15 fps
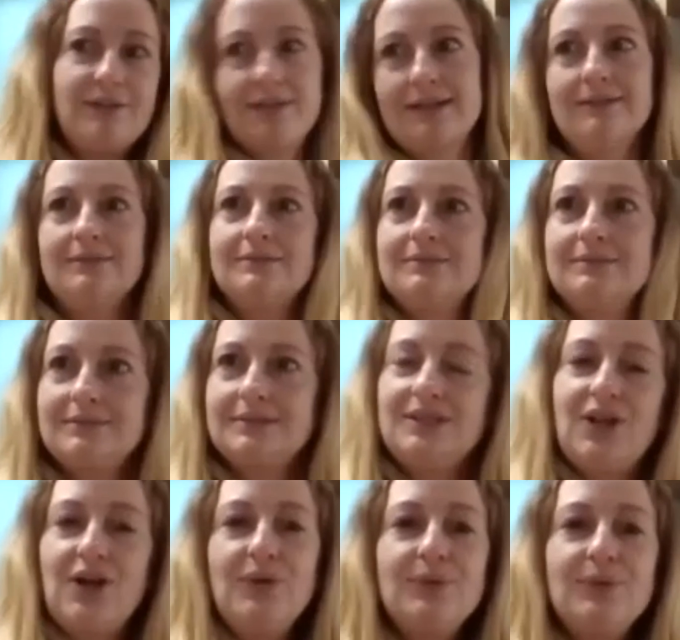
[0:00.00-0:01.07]
and you think, oh, you
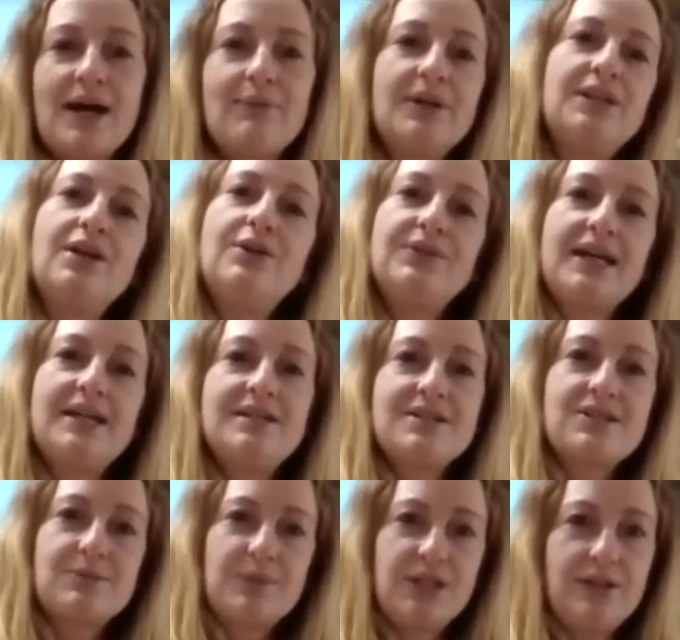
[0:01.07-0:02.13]
know, now I know that
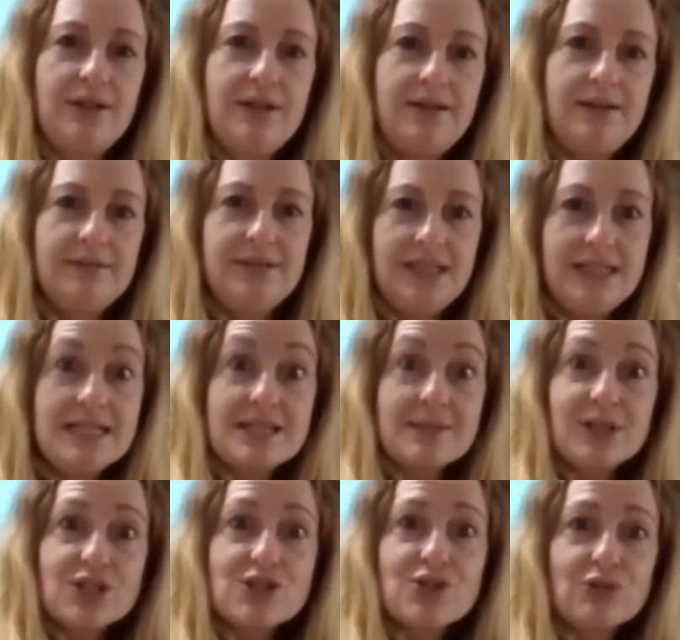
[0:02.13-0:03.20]

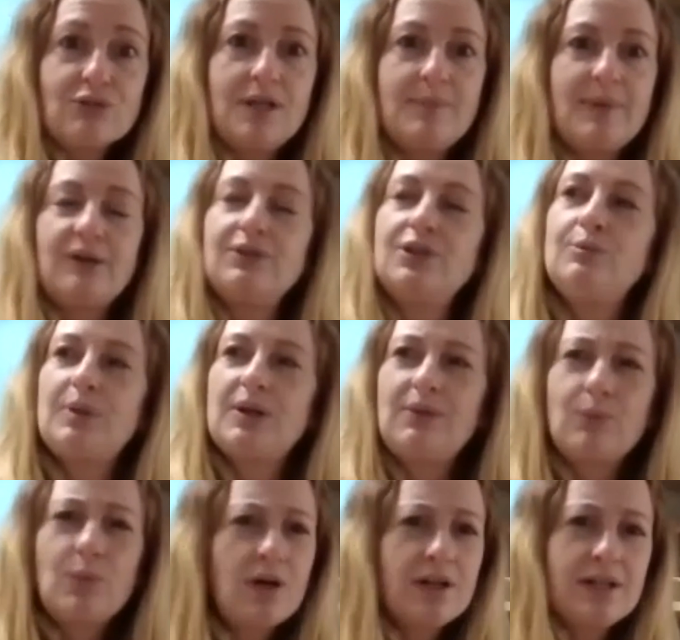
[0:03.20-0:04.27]
intimate story about you. But
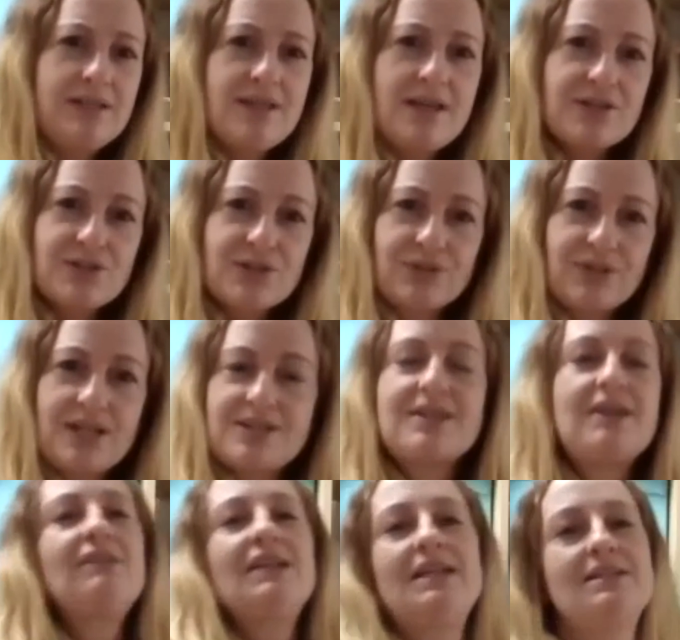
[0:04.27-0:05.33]
why, it's not
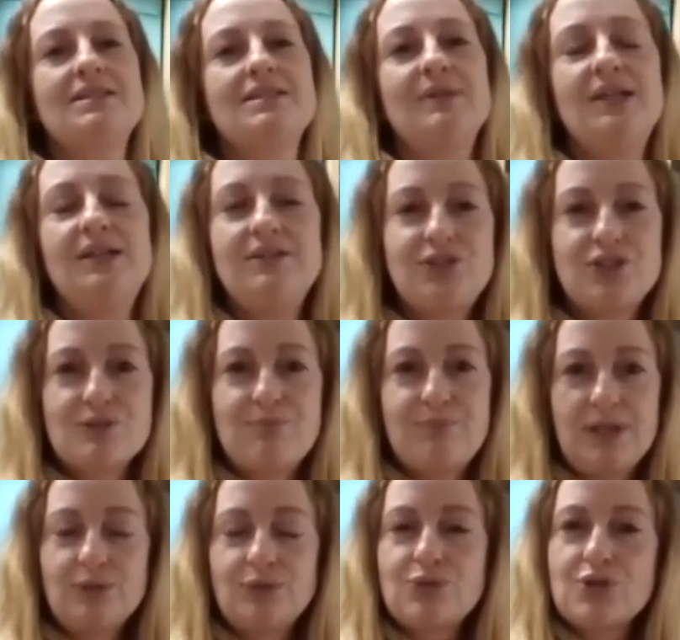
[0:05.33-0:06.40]
necessarily intimate, it just
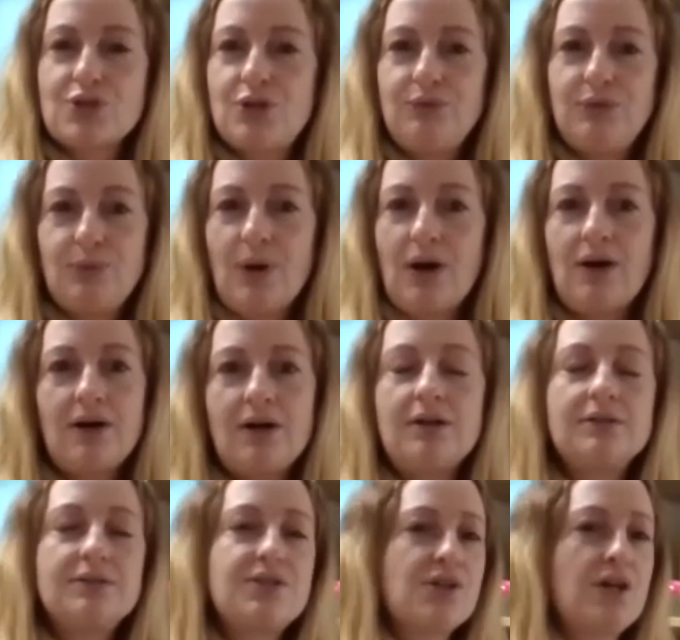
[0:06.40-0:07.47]
builds who you
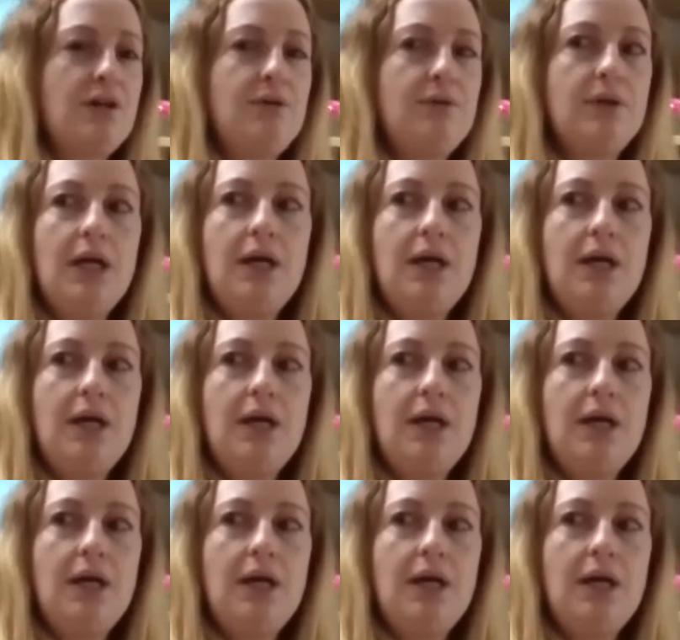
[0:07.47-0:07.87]
are. So